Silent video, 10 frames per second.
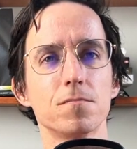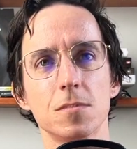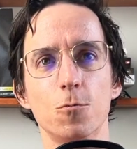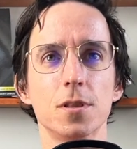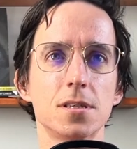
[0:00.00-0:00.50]

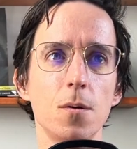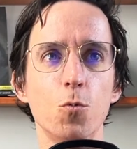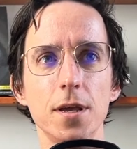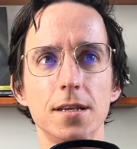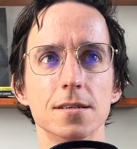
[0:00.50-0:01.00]
With some
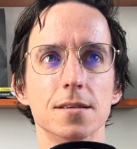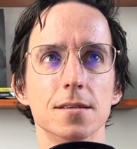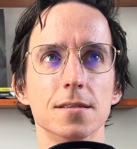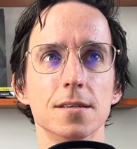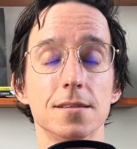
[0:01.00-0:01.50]

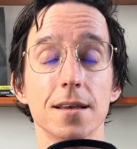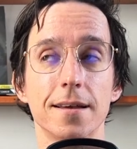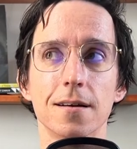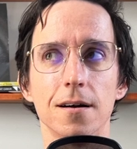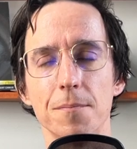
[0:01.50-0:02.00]
weaknesses, it's like,
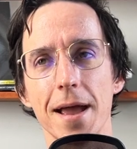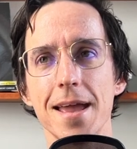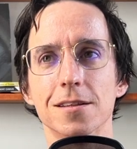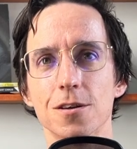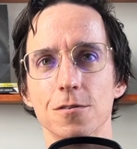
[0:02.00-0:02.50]
oh, my
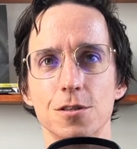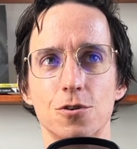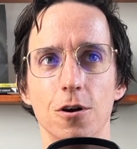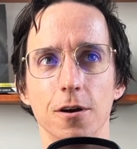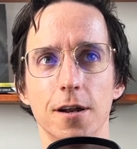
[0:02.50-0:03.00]
hands aren't
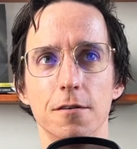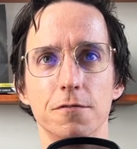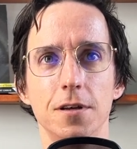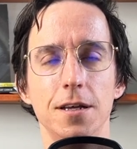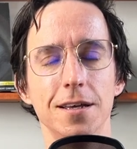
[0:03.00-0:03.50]
strong enough.
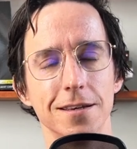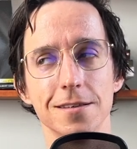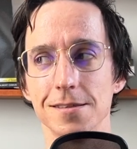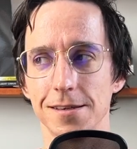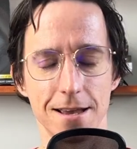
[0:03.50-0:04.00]
And
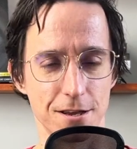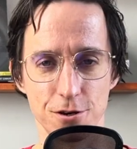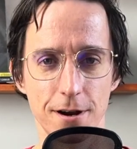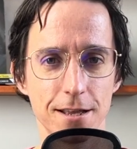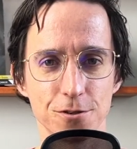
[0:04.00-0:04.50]
it's like, yeah, your
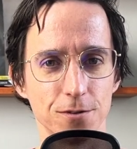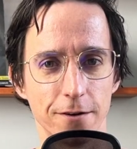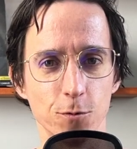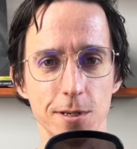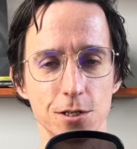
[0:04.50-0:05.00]
hands will
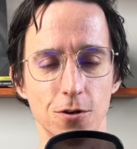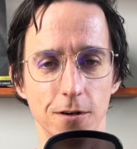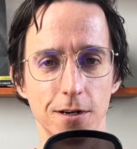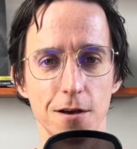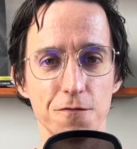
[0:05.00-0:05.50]
never be
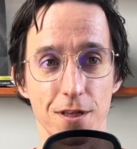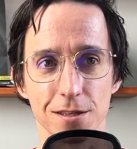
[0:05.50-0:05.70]
strong enough.